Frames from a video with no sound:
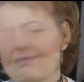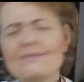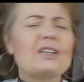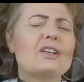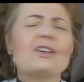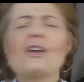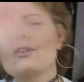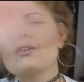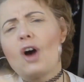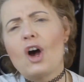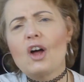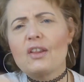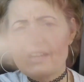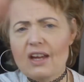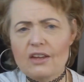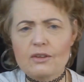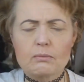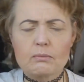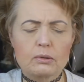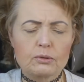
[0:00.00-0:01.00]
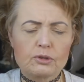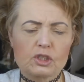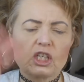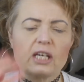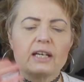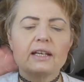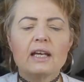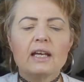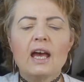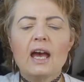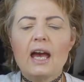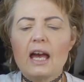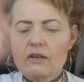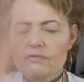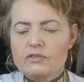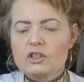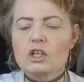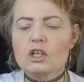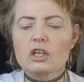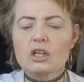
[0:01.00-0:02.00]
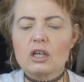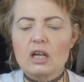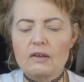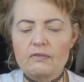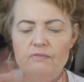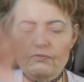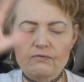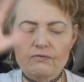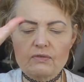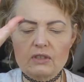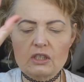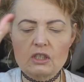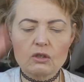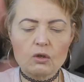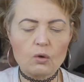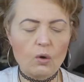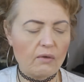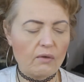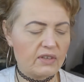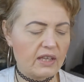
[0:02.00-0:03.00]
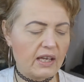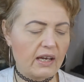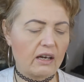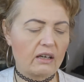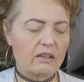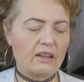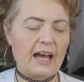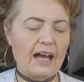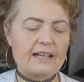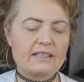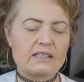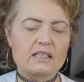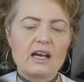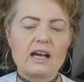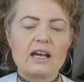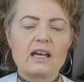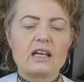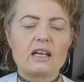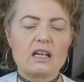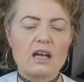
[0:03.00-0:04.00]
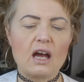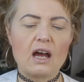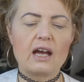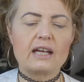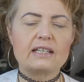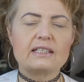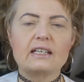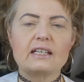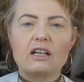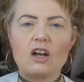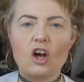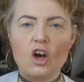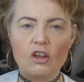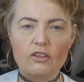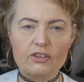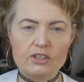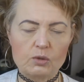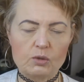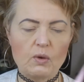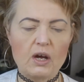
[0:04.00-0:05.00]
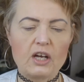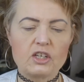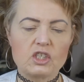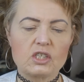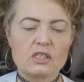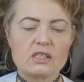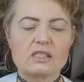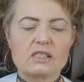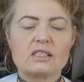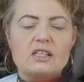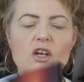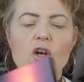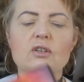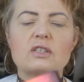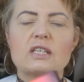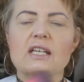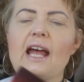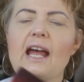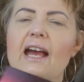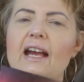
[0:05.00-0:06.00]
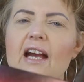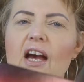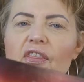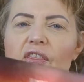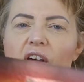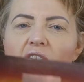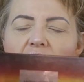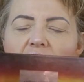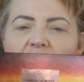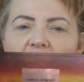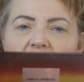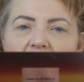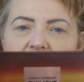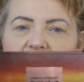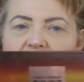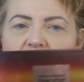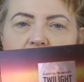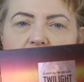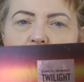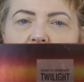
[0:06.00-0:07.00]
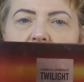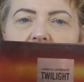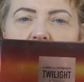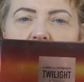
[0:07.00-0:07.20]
You know, all the other bullshit. If you go over there, last night I did all the swatches. So today I thought that I would just